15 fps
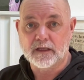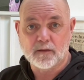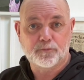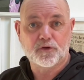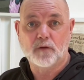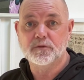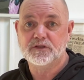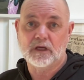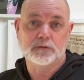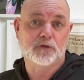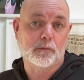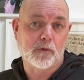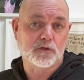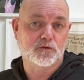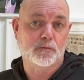And I promise you, I
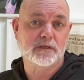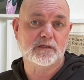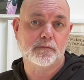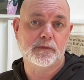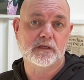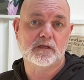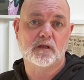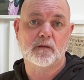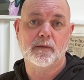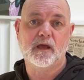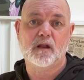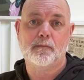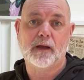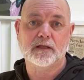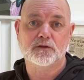don't mean to be the
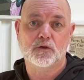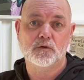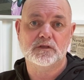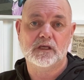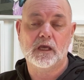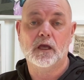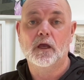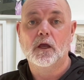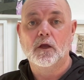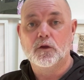bearer of bad news here,